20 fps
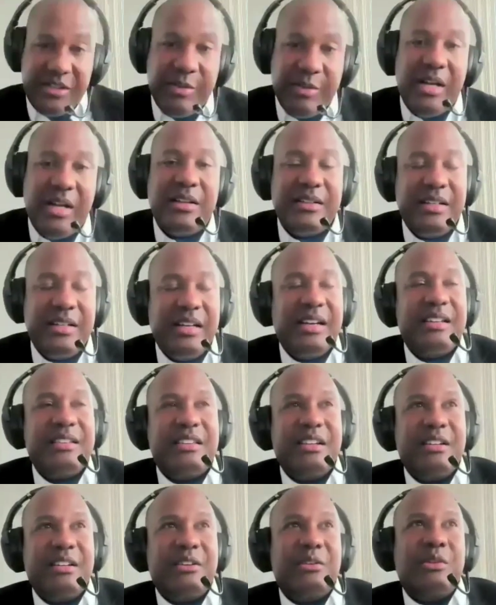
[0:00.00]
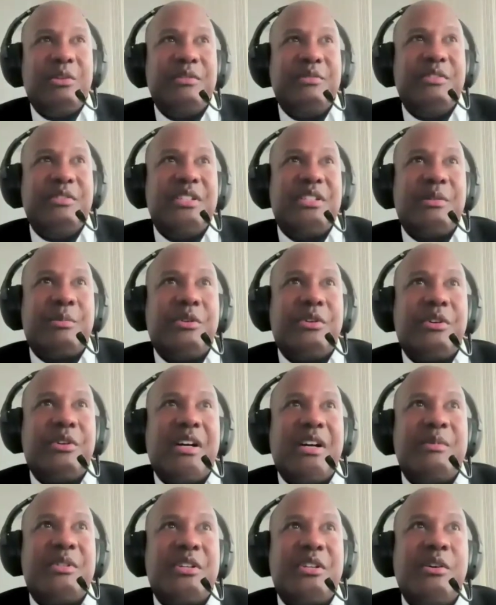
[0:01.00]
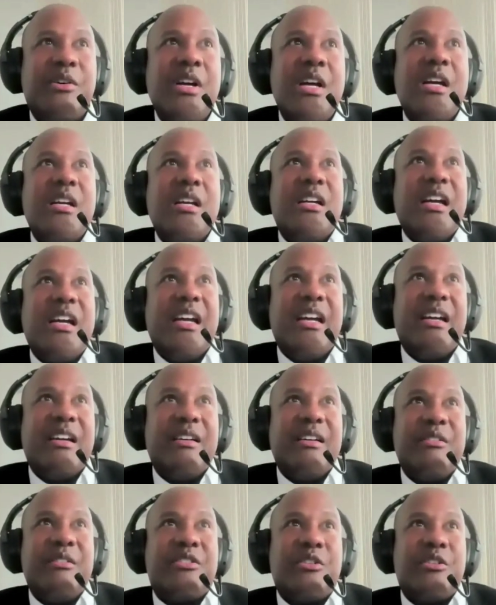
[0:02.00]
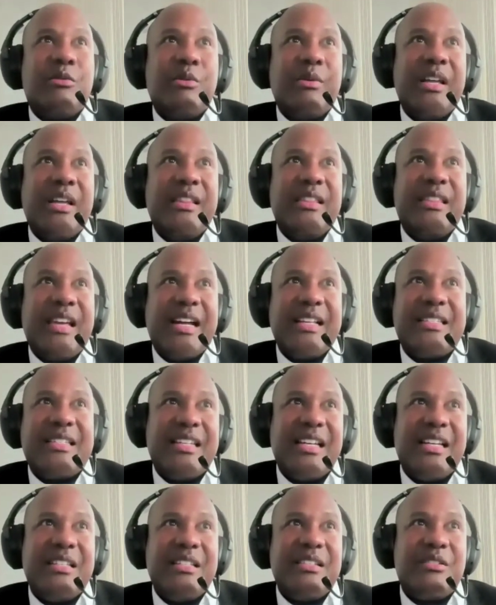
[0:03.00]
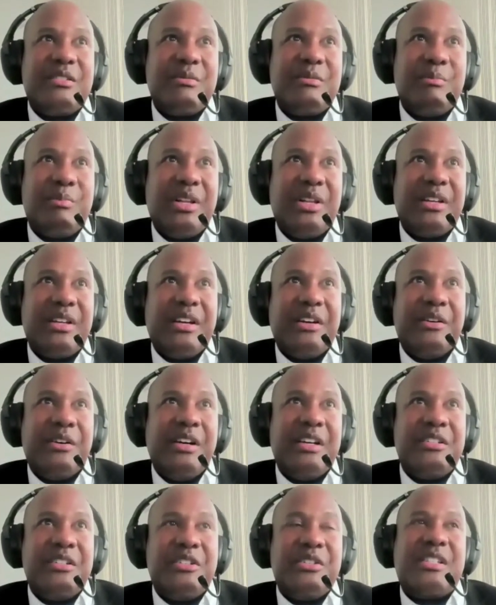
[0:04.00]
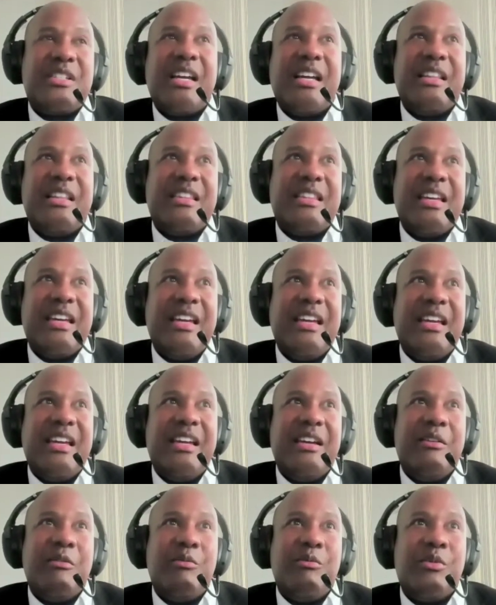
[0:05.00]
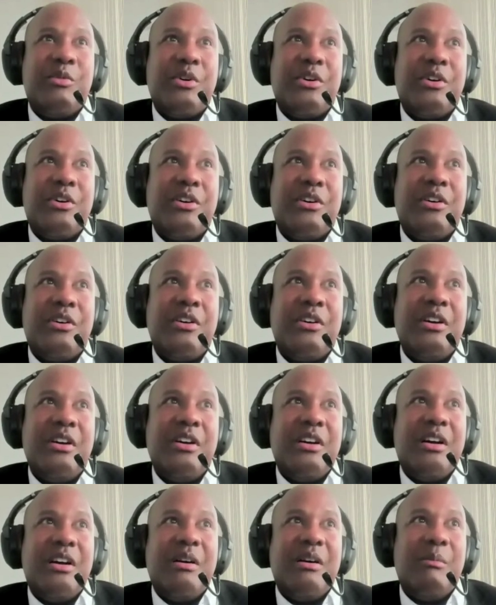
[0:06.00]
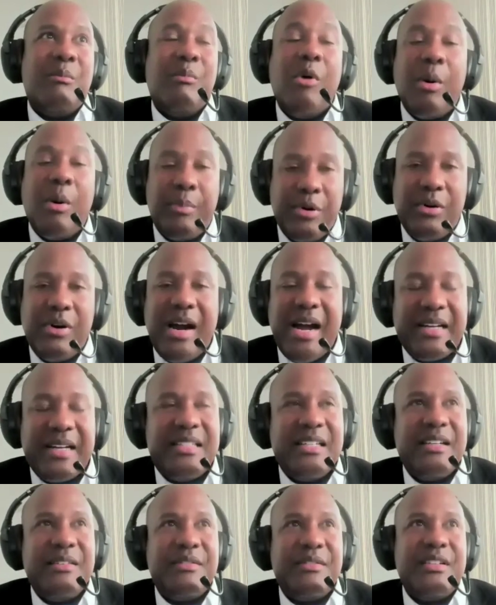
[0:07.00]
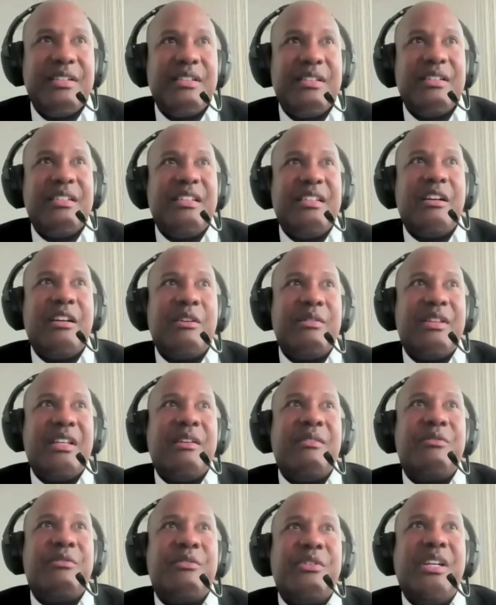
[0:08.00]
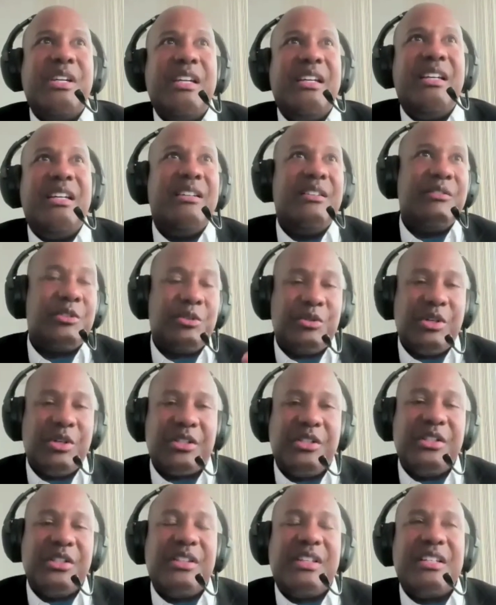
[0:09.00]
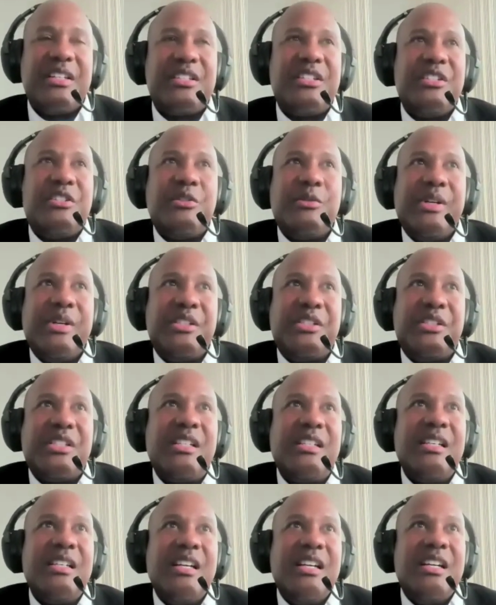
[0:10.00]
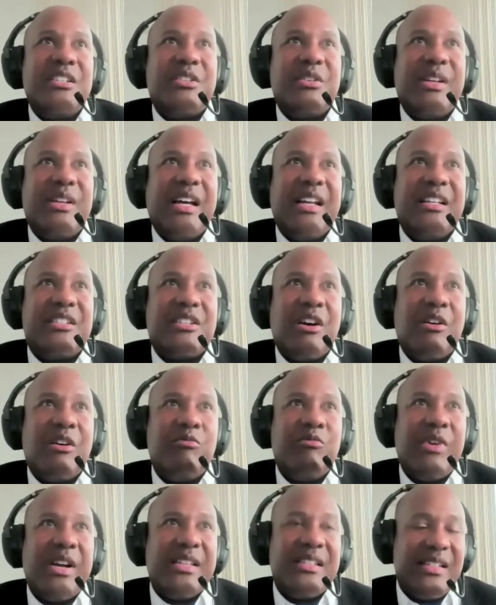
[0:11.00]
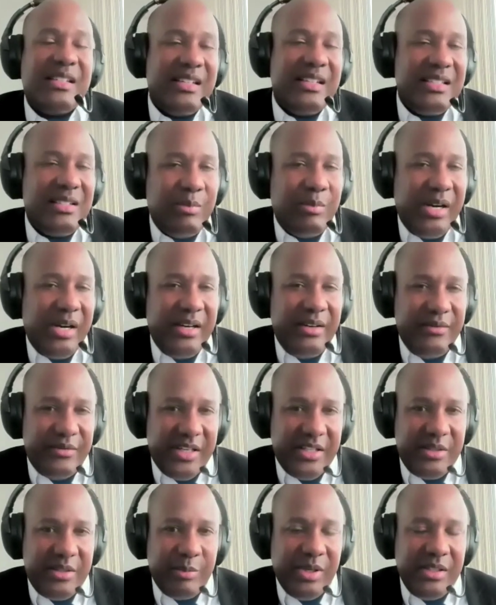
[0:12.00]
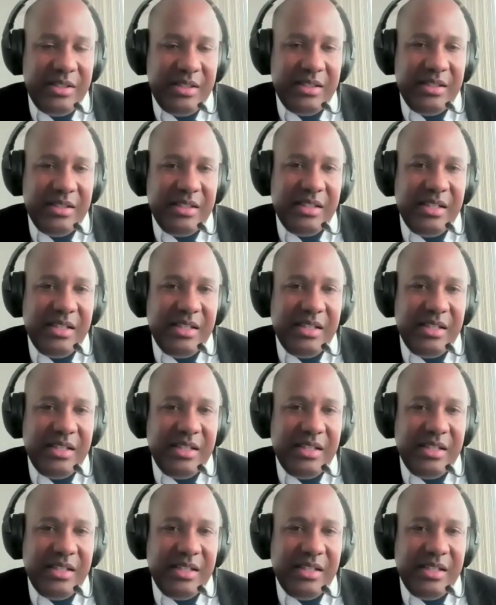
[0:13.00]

as well. Yeah, their golden visa program. So in that sense, Bulgaria, as you said, they were more proactive, and they have restructured their situation so that it's a residence by investment,